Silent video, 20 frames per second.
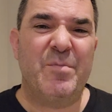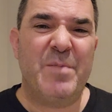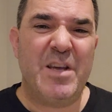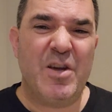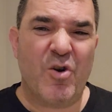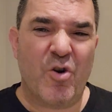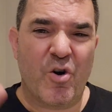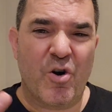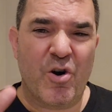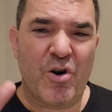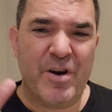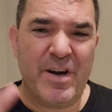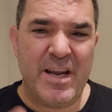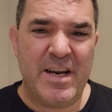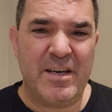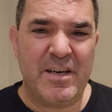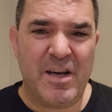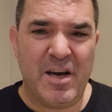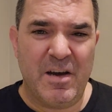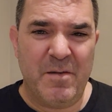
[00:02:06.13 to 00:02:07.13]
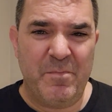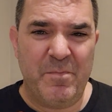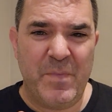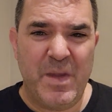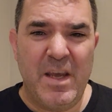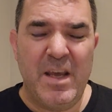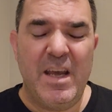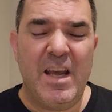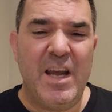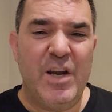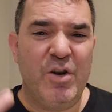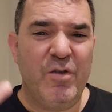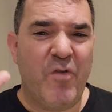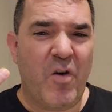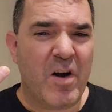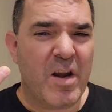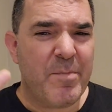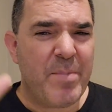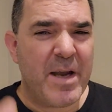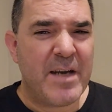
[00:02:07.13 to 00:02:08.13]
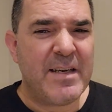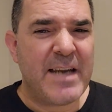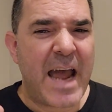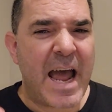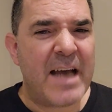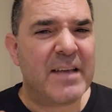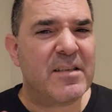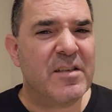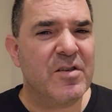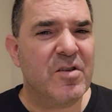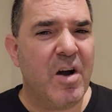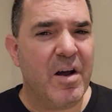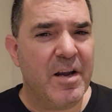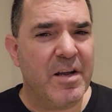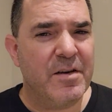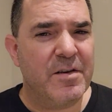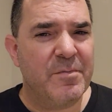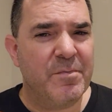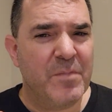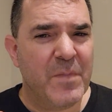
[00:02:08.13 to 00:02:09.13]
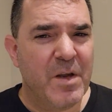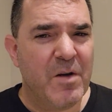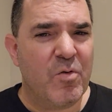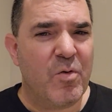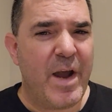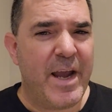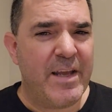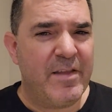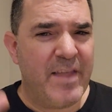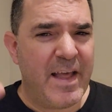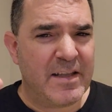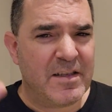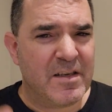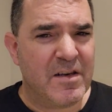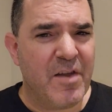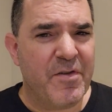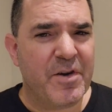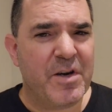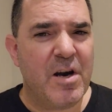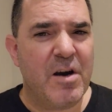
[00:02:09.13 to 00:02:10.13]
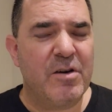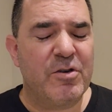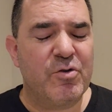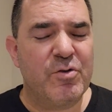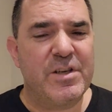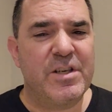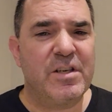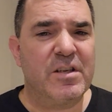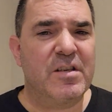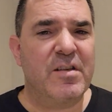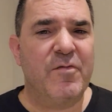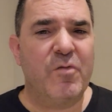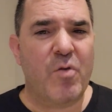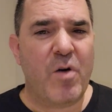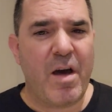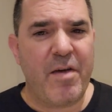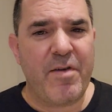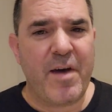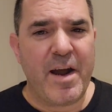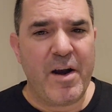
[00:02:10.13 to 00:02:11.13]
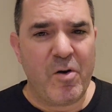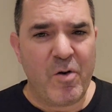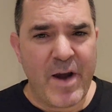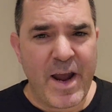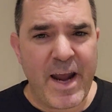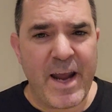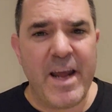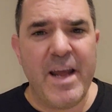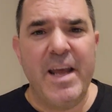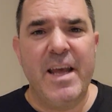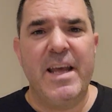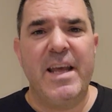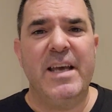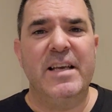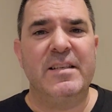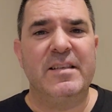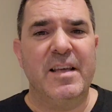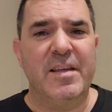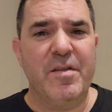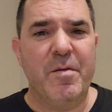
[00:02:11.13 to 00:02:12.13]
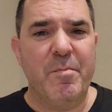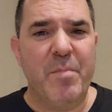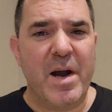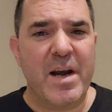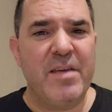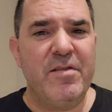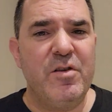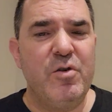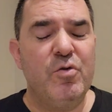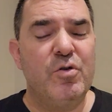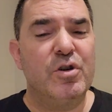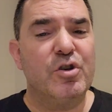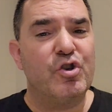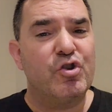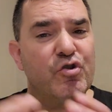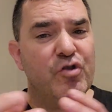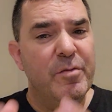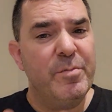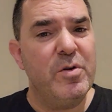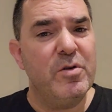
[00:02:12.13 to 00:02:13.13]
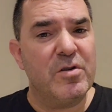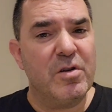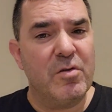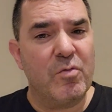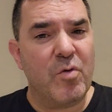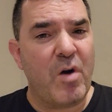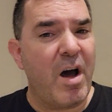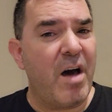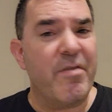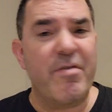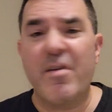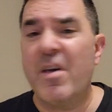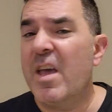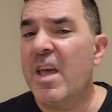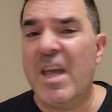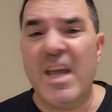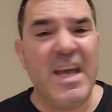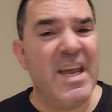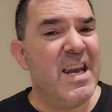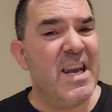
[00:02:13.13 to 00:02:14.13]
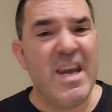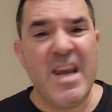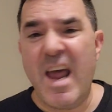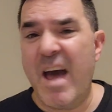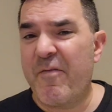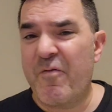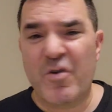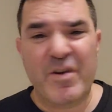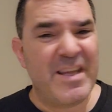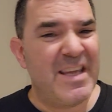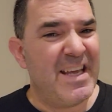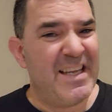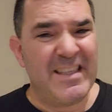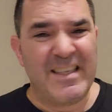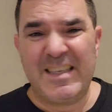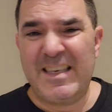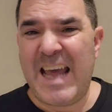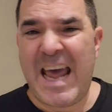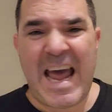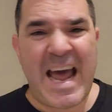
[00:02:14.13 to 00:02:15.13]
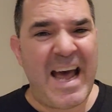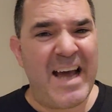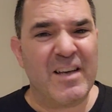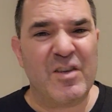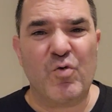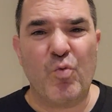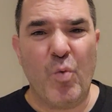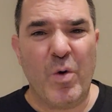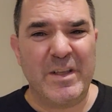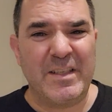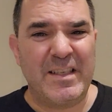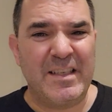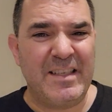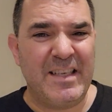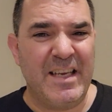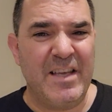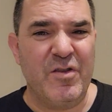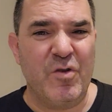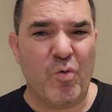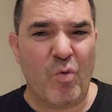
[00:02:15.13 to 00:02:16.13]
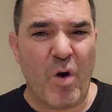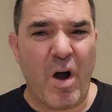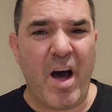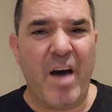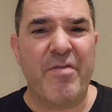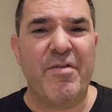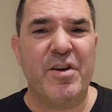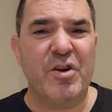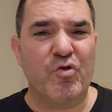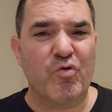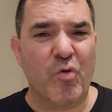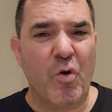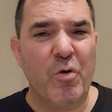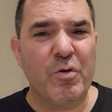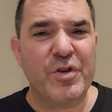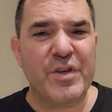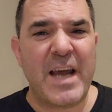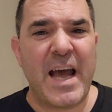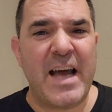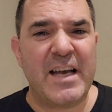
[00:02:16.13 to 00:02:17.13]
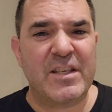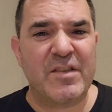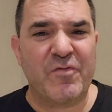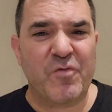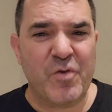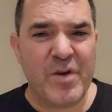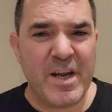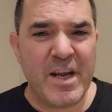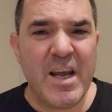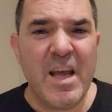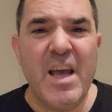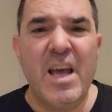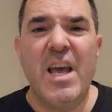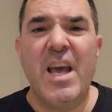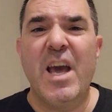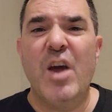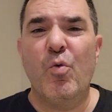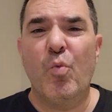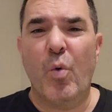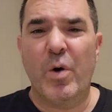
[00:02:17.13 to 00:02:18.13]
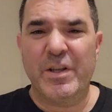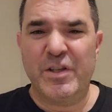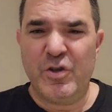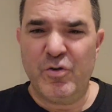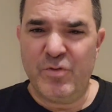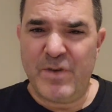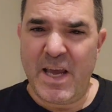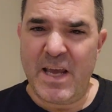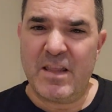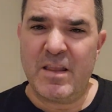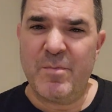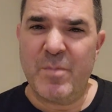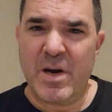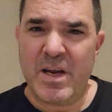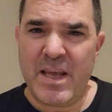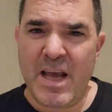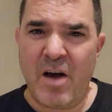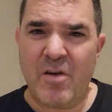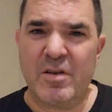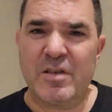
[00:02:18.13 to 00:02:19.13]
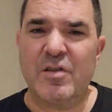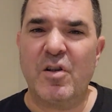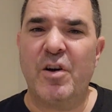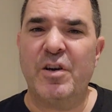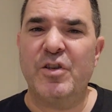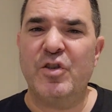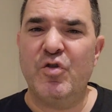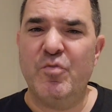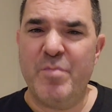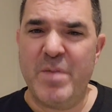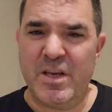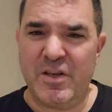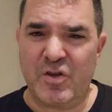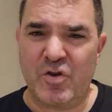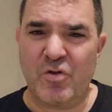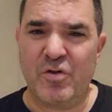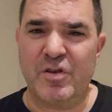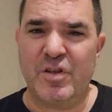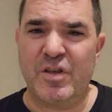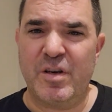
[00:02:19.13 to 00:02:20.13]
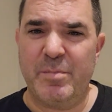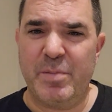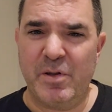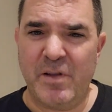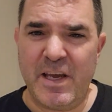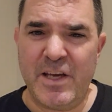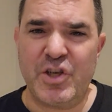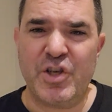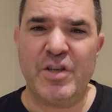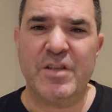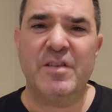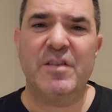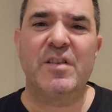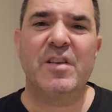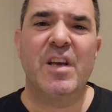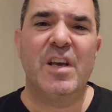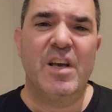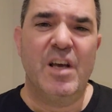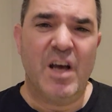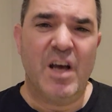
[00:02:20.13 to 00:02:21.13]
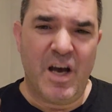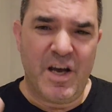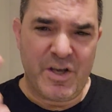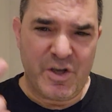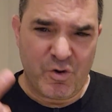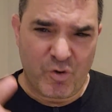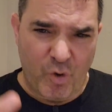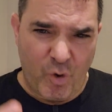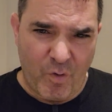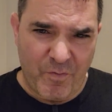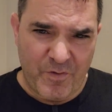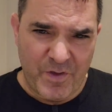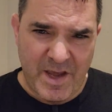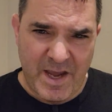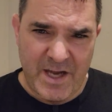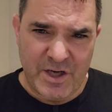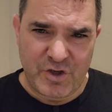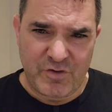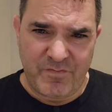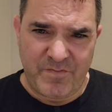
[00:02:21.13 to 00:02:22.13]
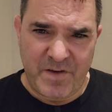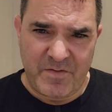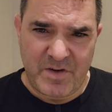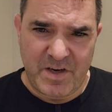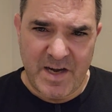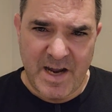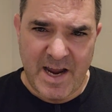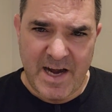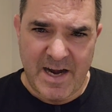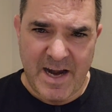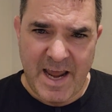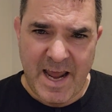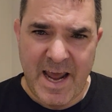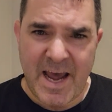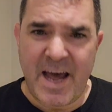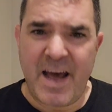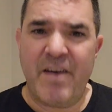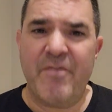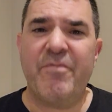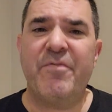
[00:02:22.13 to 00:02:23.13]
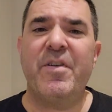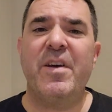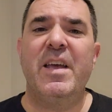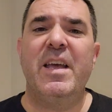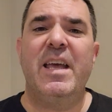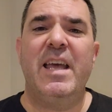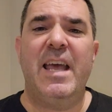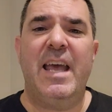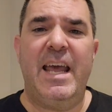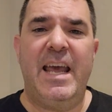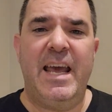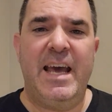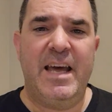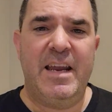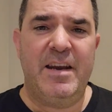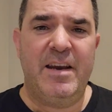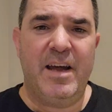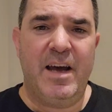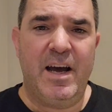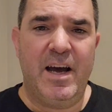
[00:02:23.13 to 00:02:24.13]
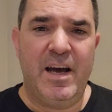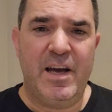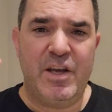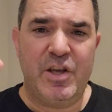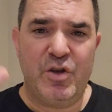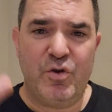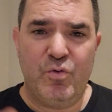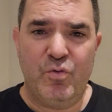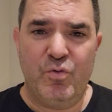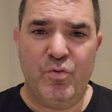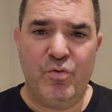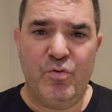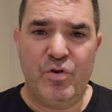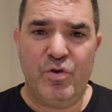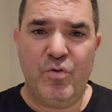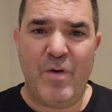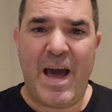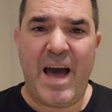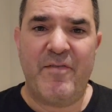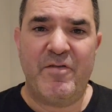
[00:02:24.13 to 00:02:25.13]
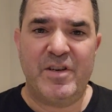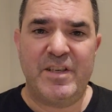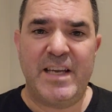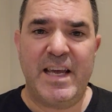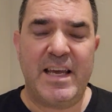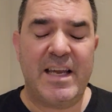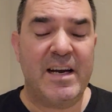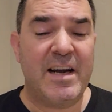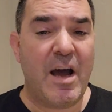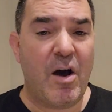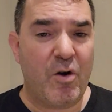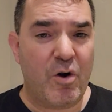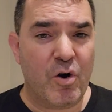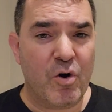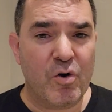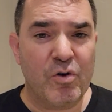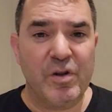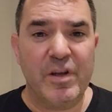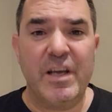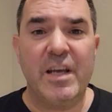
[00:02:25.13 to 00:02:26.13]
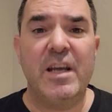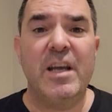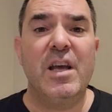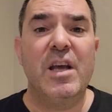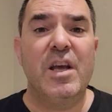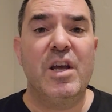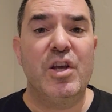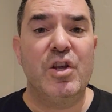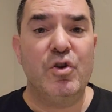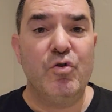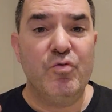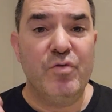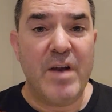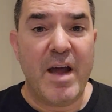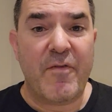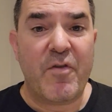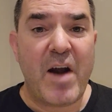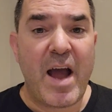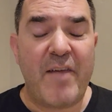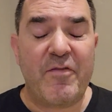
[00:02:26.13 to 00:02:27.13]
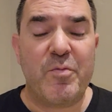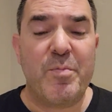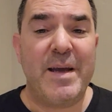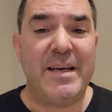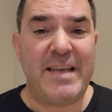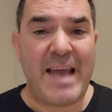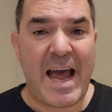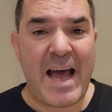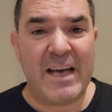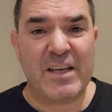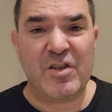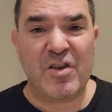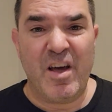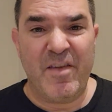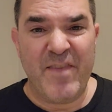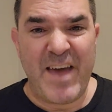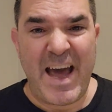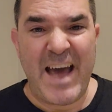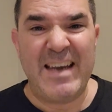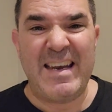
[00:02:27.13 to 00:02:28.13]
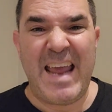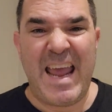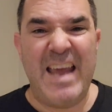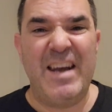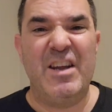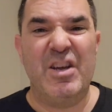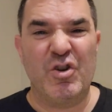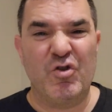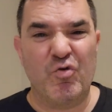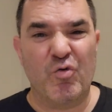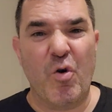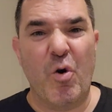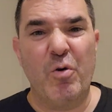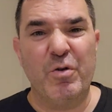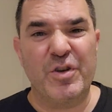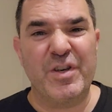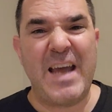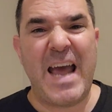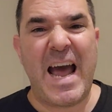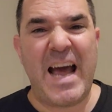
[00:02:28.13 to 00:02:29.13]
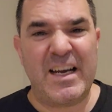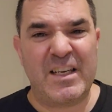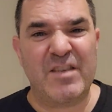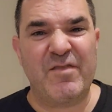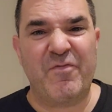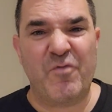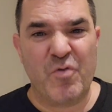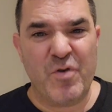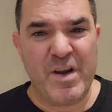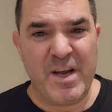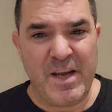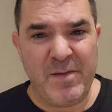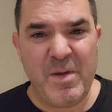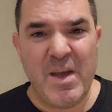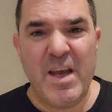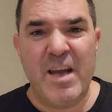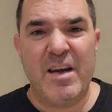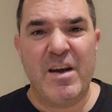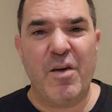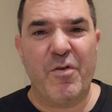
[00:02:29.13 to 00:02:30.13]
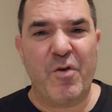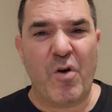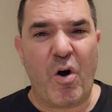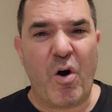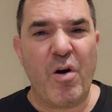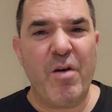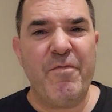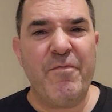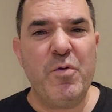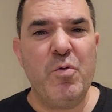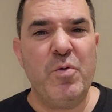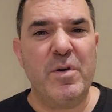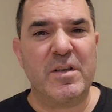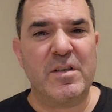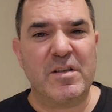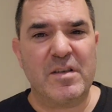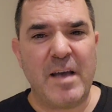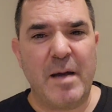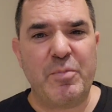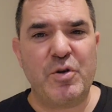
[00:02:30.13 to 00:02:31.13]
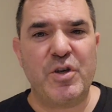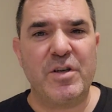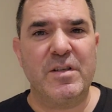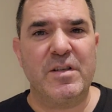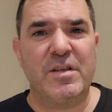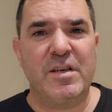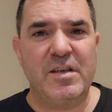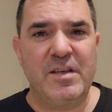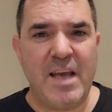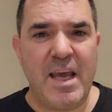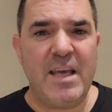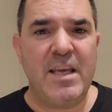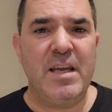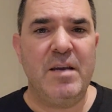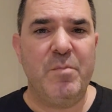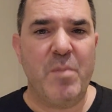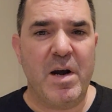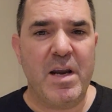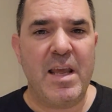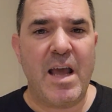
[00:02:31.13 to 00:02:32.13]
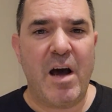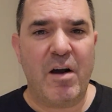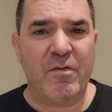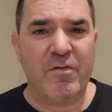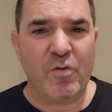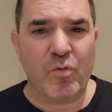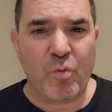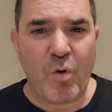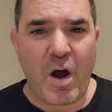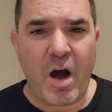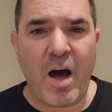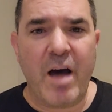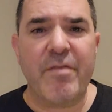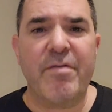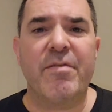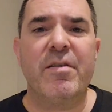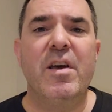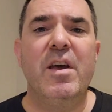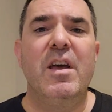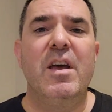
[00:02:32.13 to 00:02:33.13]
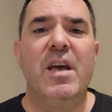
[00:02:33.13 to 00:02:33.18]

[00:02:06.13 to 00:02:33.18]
to be earned income, and you've already paid taxes on it, right? And that's another characteristics of the Roth IRA, is that the money that you contribute to the Roth, it never gets taxed once it's in the Roth. It grows tax-free. And once you take the money out, as long as you meet certain stipulations, you're over the age of 59 and a half, and you haven't taken it out early, you never have to pay tax on that, and it grows tax-free. Now, there are a few exceptions to taking money out of the Roth.